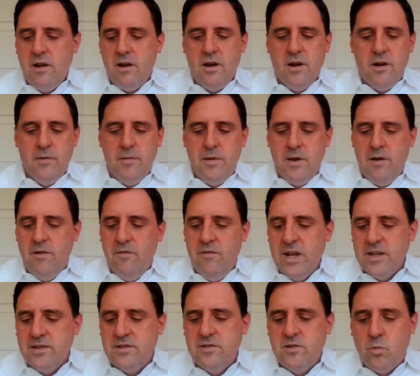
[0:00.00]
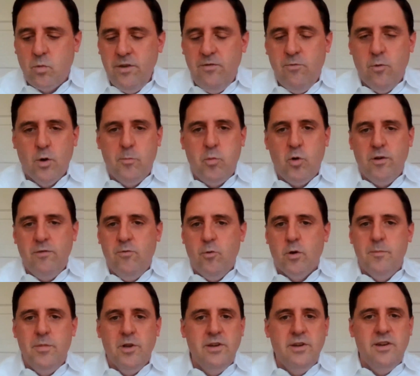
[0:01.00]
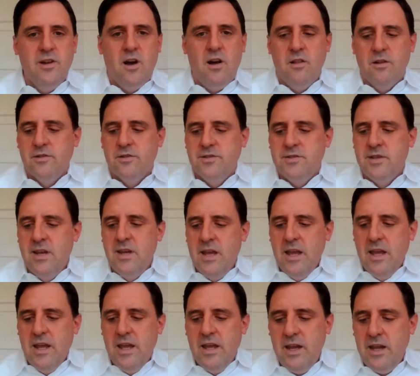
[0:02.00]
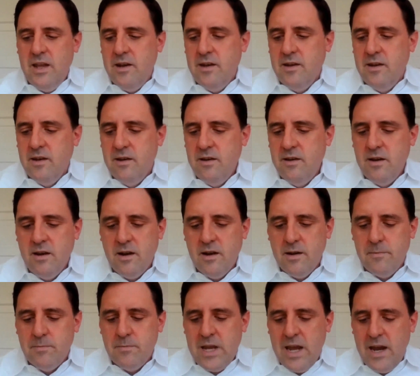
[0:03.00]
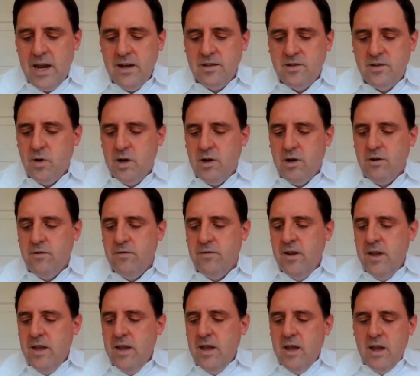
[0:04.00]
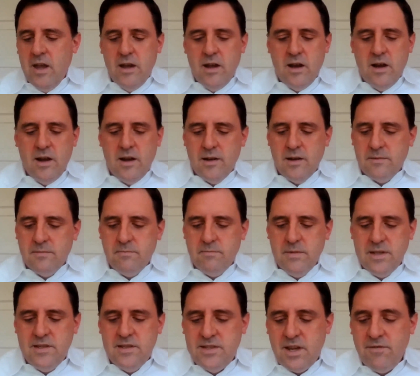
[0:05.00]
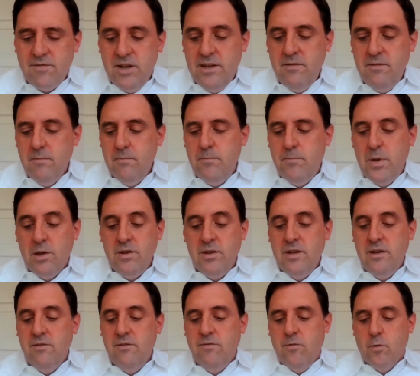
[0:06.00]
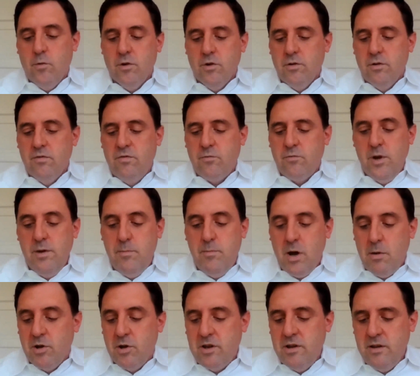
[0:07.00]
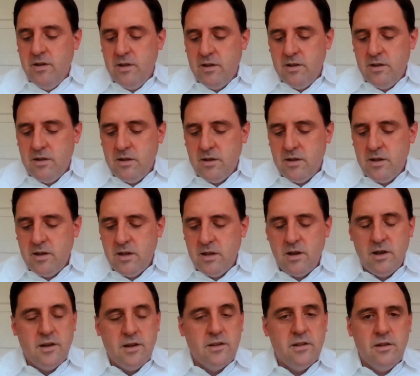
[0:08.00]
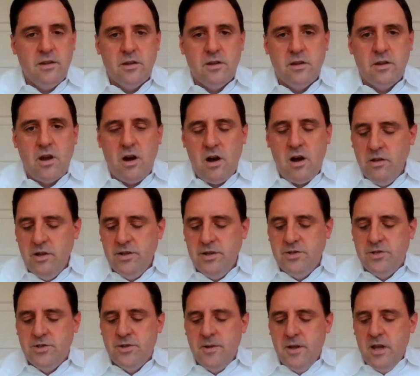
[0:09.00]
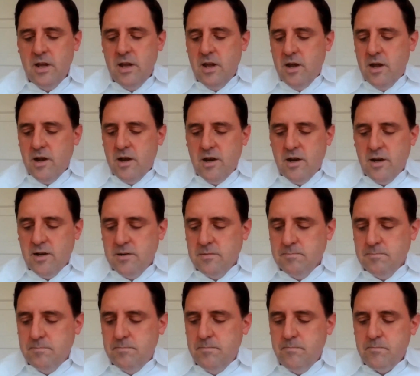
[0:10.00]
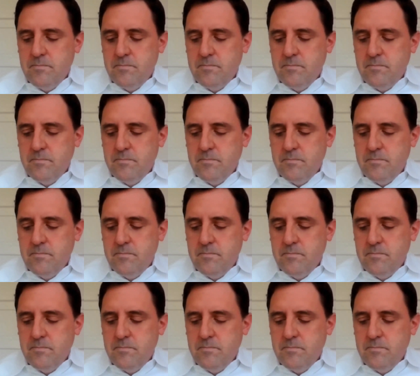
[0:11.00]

uh, it invests $24.4 billion in um, K to 12, uh, 70 billion for free public college, um,